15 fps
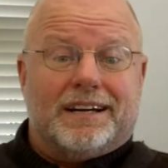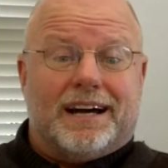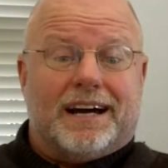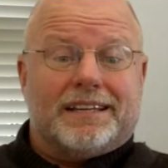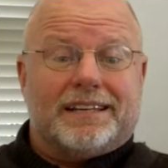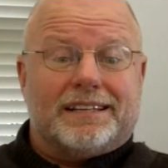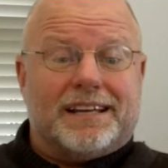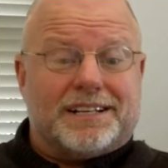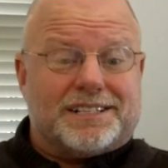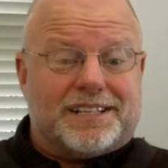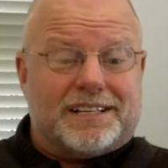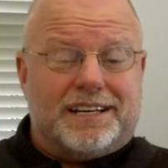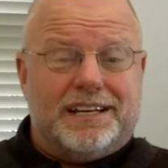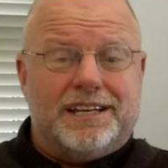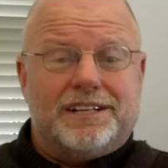I think that's
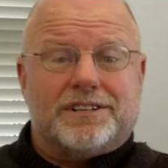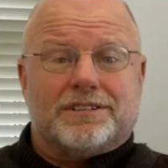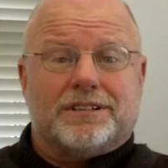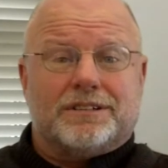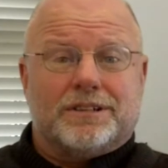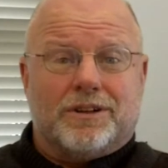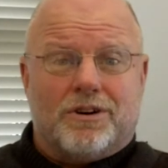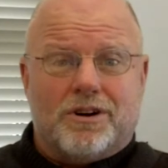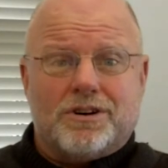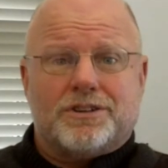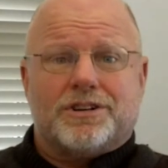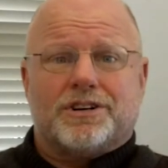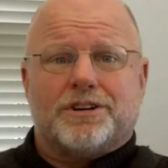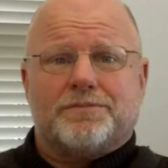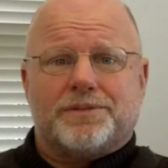the key to
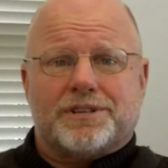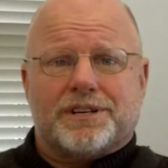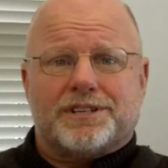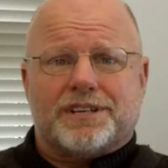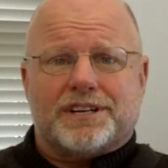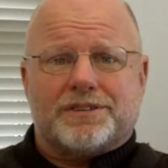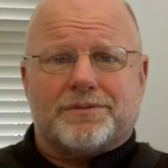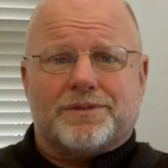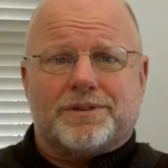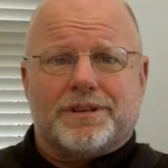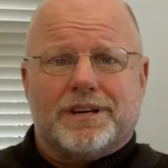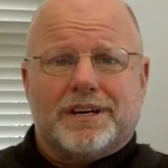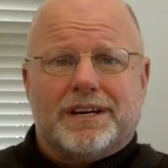long-term success with